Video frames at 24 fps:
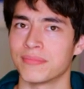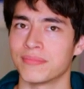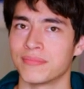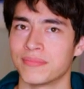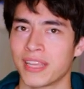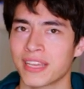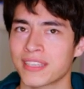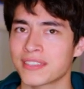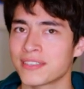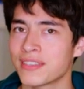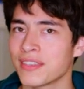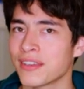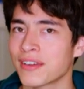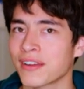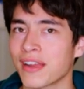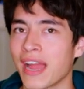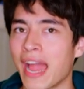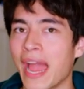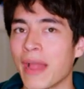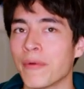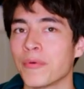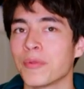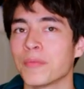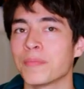Next year,
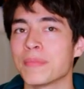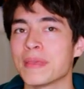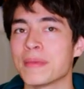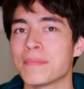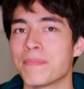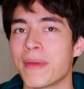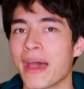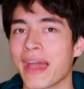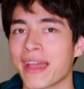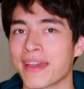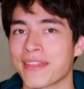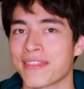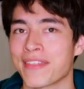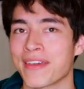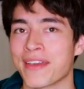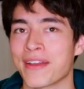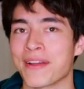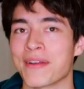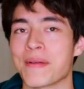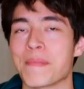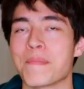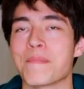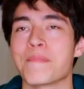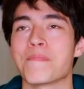I will be back
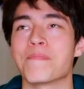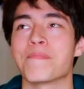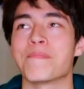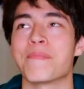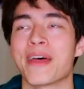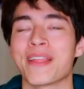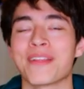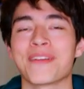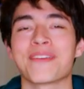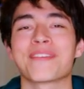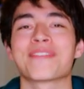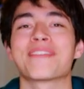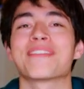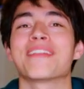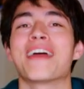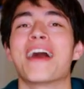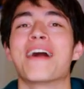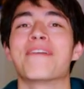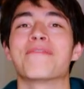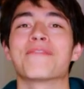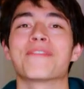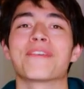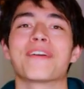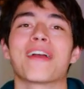there, better than
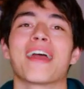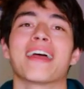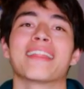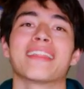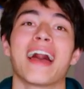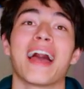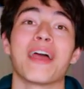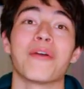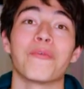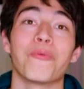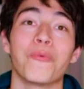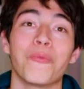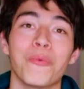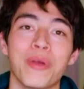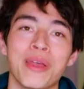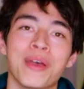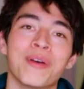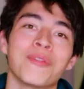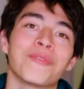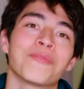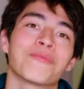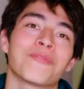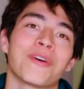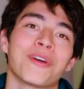ever, and I
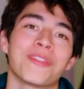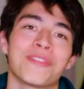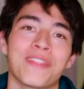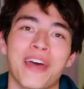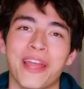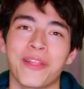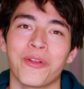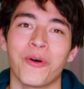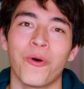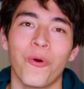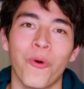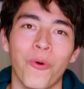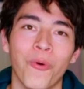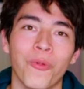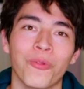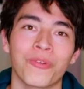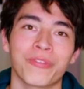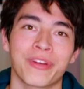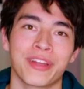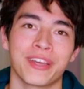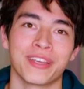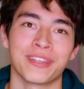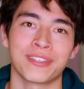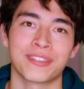will run that whole
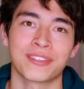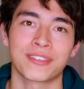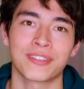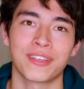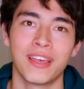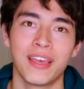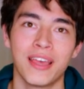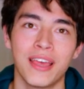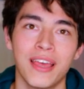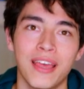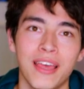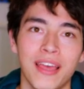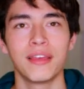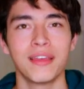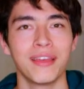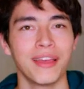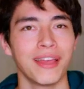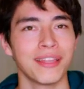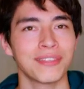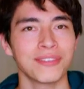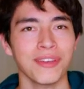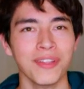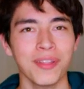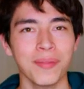race.
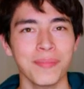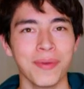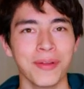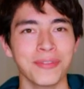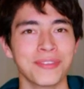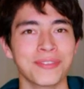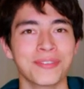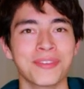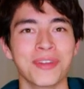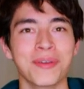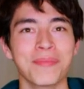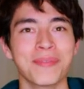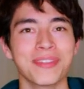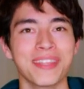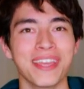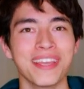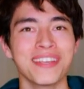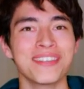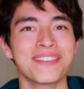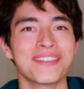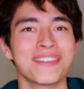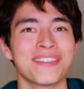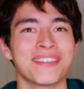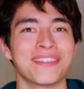It's all about
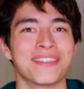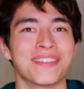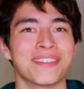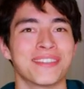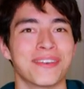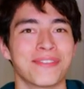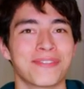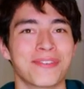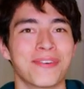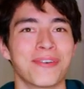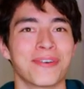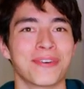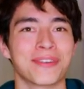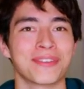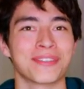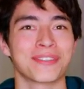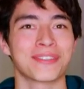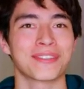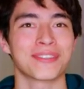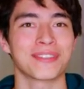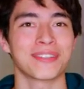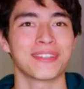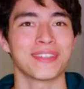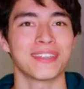determination, of
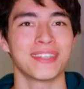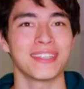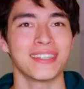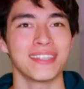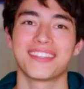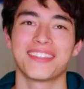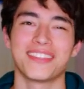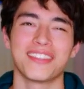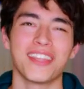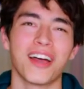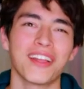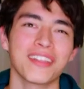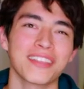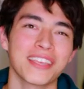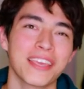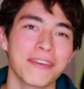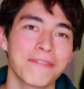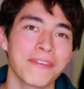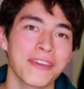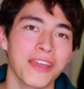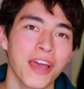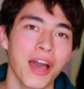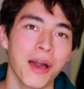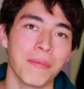course, not
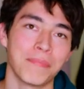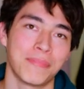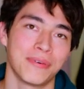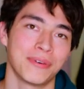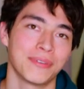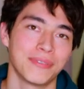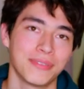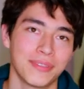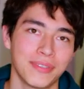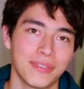giving up.